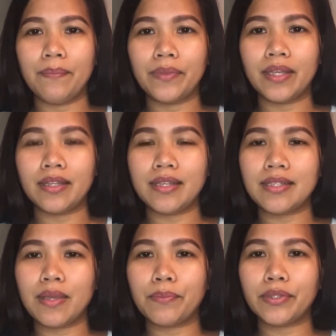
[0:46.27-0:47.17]
It
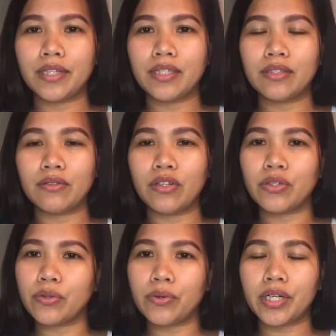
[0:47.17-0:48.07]
is important to
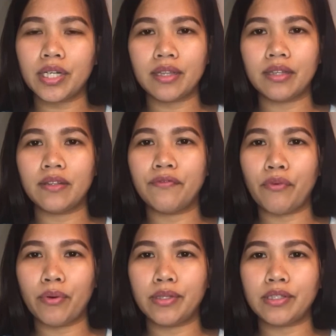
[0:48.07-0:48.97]
ensure that the
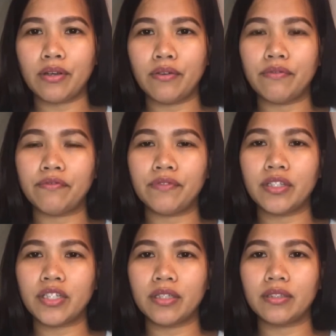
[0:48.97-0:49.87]
voice of the
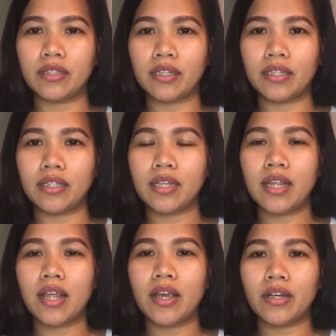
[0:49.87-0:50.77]
children
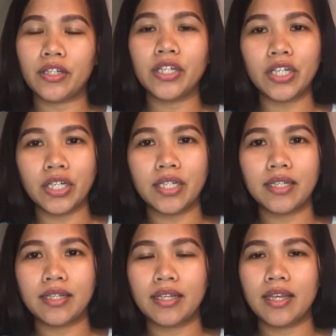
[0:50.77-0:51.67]
are heard
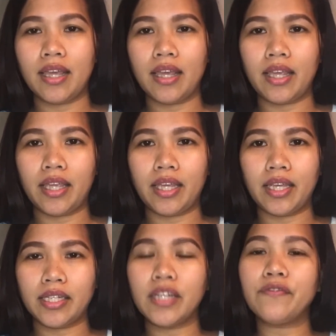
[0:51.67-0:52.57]

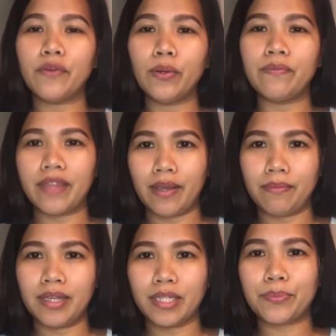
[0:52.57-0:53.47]
and involve
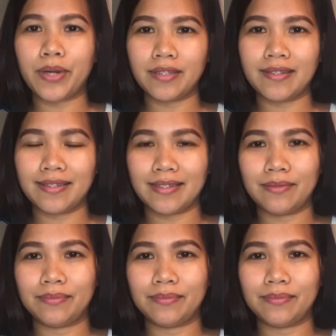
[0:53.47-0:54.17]
them in the process.